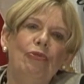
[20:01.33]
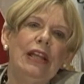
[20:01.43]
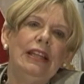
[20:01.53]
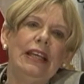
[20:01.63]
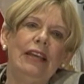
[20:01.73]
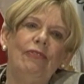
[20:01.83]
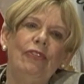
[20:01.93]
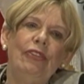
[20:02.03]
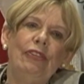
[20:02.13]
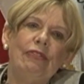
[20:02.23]
when the
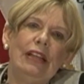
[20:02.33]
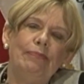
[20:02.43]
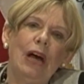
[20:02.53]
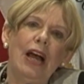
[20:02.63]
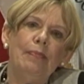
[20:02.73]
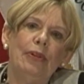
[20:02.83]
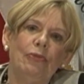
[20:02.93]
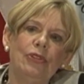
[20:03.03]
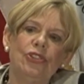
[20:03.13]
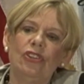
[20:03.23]

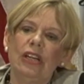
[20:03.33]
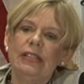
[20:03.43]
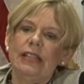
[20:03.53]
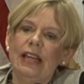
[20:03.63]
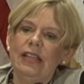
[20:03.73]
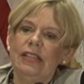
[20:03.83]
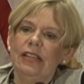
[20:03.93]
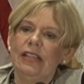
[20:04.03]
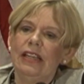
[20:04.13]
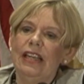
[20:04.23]
Bible was
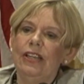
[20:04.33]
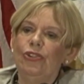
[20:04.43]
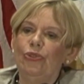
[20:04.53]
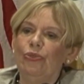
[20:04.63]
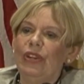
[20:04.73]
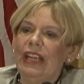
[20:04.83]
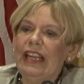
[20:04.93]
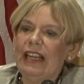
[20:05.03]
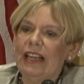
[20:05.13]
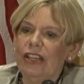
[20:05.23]
translated into
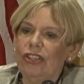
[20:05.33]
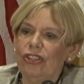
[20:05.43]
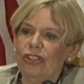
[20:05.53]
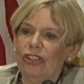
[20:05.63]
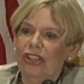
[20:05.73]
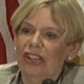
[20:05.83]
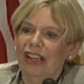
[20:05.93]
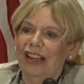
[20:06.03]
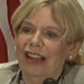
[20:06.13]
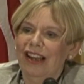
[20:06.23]
English,
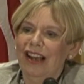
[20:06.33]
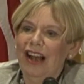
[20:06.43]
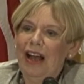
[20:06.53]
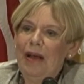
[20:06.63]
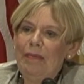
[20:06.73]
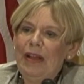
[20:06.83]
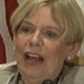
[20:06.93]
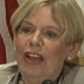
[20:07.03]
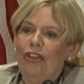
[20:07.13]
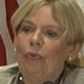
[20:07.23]
um,
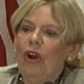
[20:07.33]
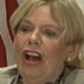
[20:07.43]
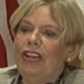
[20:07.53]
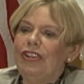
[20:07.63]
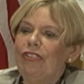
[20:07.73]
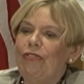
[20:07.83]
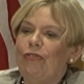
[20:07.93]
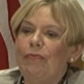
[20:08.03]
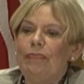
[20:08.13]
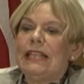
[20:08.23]
the word
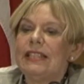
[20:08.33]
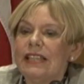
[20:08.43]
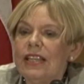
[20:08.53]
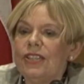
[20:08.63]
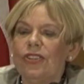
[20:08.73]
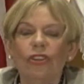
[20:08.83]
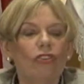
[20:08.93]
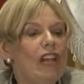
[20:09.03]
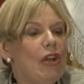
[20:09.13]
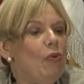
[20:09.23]
pistis, the
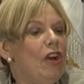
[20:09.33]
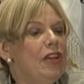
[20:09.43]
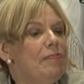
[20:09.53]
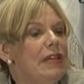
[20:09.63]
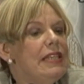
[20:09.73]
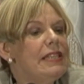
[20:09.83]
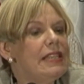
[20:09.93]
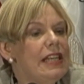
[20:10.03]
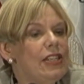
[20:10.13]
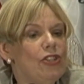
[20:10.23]
Greek word
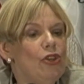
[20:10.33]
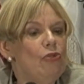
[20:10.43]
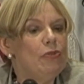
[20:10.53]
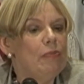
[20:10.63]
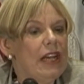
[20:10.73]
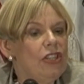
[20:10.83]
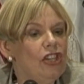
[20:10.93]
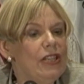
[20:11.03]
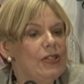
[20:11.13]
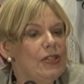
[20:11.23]
pistis, used by
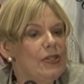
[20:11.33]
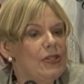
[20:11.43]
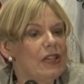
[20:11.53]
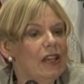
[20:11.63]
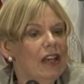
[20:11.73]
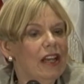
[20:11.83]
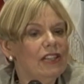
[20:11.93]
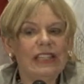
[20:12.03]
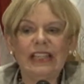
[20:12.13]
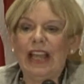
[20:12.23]
Jesus
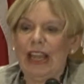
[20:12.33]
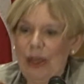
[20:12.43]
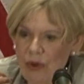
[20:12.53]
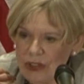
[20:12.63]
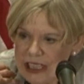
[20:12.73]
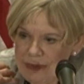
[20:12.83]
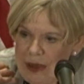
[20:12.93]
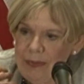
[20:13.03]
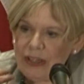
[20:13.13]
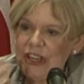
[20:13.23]
to say he wanted
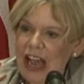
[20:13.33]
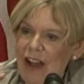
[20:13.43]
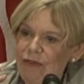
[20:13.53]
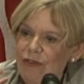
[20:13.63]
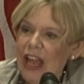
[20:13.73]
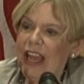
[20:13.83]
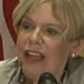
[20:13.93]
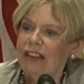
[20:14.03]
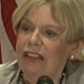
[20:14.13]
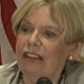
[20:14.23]
people to have
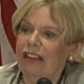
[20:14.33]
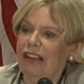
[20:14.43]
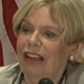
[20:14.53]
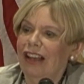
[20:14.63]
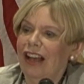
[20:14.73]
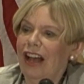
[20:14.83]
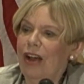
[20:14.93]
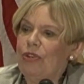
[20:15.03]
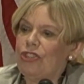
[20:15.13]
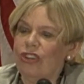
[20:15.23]
faith,
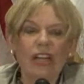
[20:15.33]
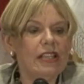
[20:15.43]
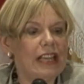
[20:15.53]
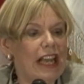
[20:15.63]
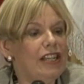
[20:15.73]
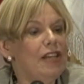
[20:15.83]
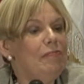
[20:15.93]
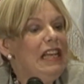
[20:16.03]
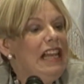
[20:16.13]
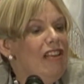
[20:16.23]
uh, was
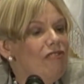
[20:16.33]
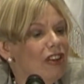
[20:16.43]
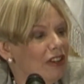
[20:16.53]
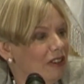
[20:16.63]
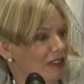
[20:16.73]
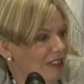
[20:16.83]
translated believer.